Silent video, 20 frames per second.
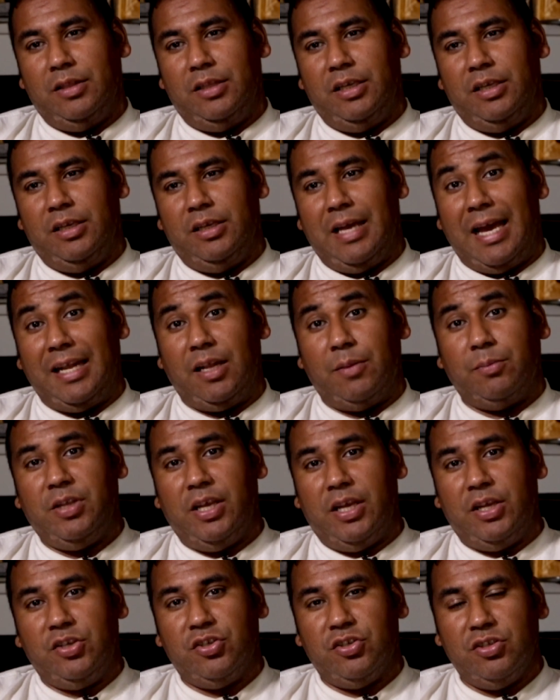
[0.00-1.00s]
the
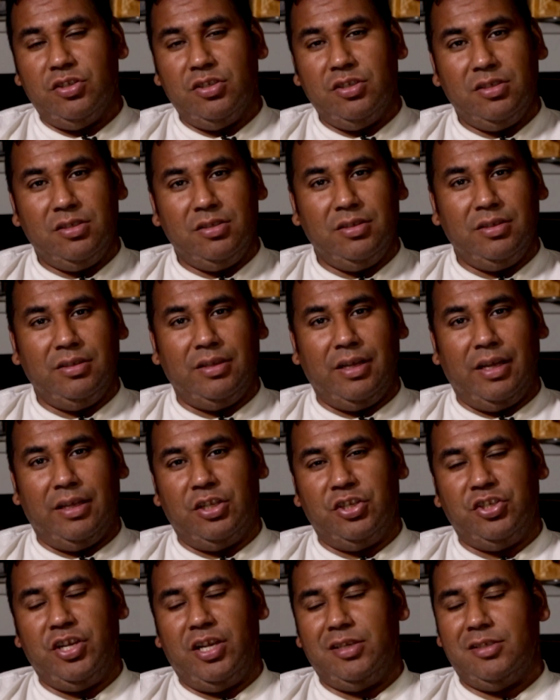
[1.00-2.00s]
adaptations
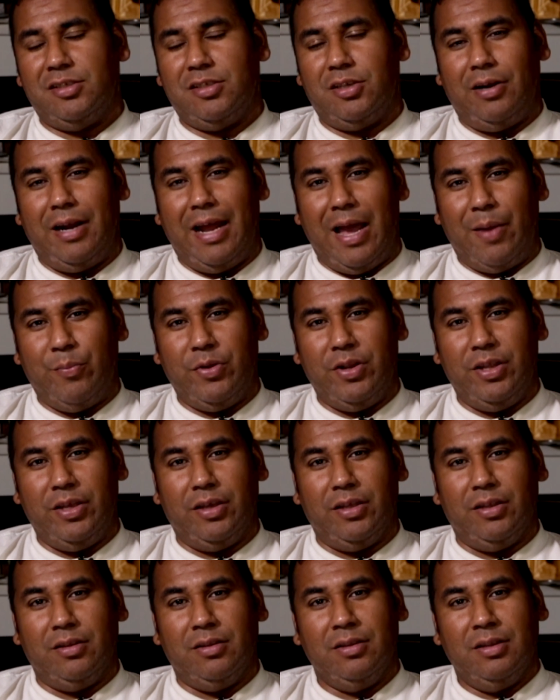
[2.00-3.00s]
and the changes that are
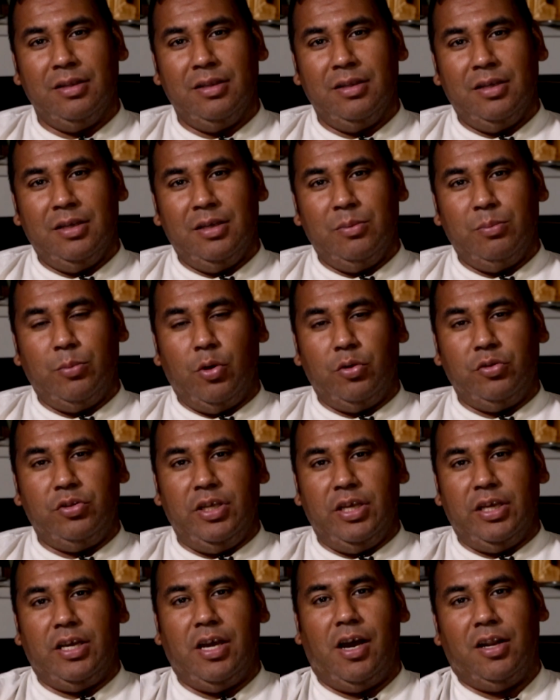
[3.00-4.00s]
happening in both
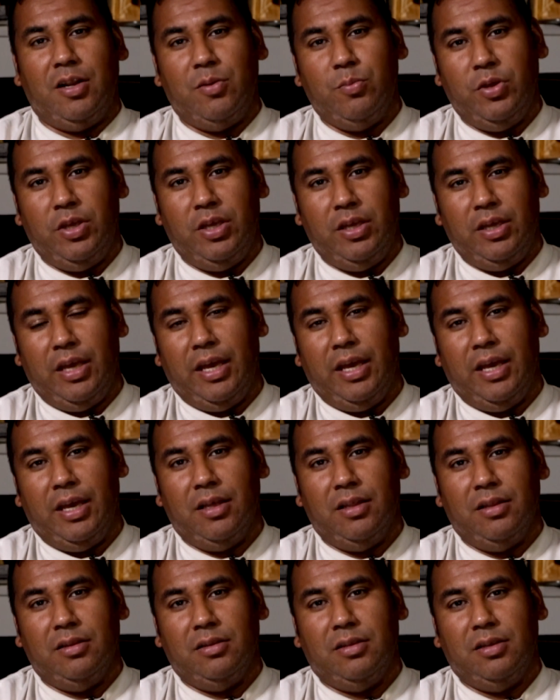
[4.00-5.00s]
the economy
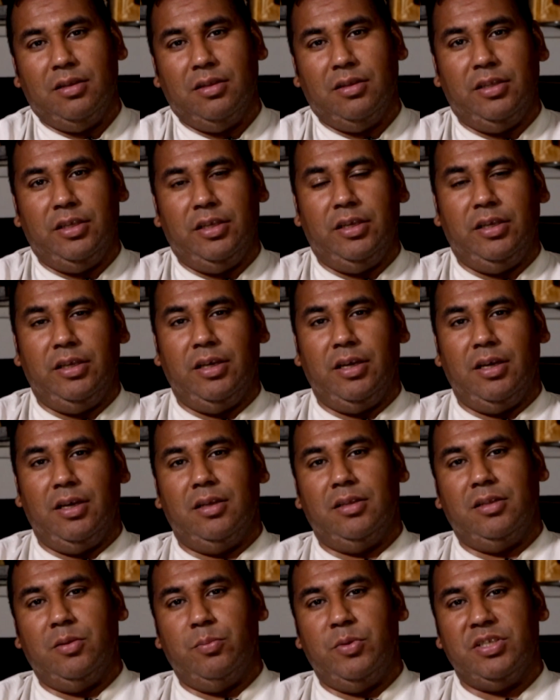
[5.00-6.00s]
and
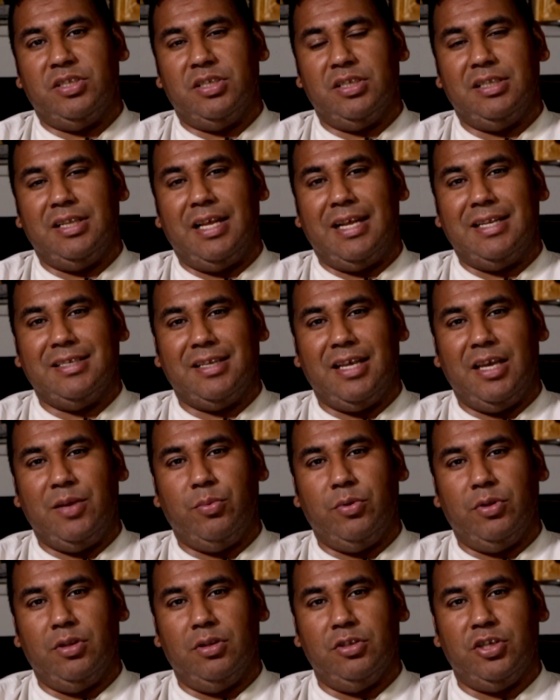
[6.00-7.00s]
the business landscape
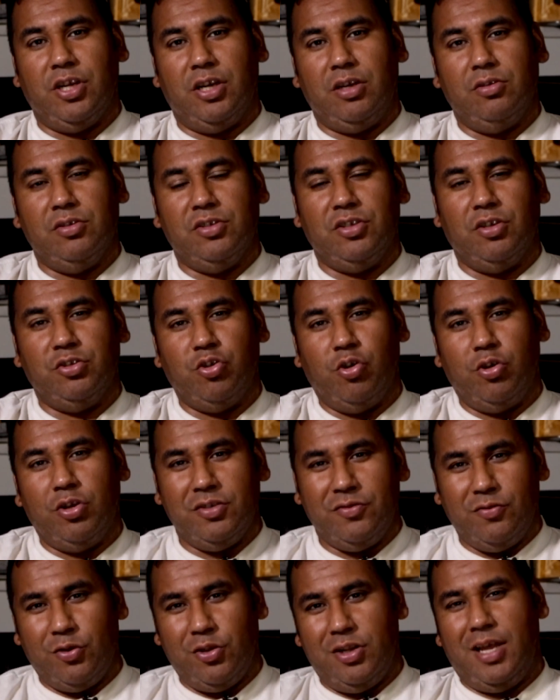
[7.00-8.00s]
in general. So join
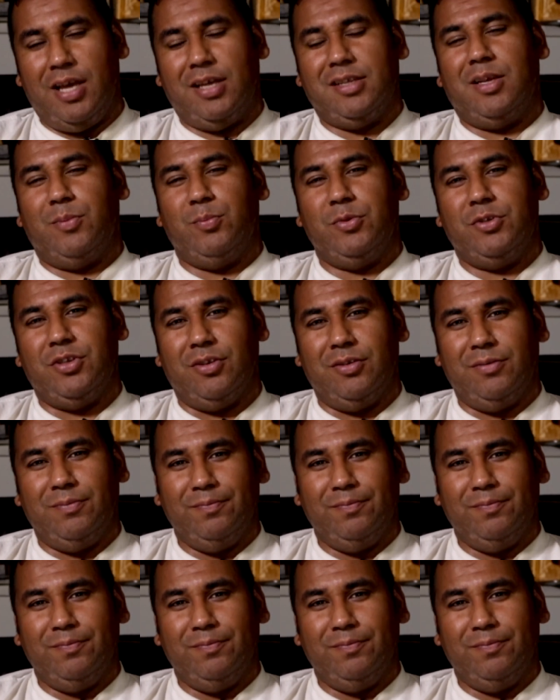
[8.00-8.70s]
us for the next episode.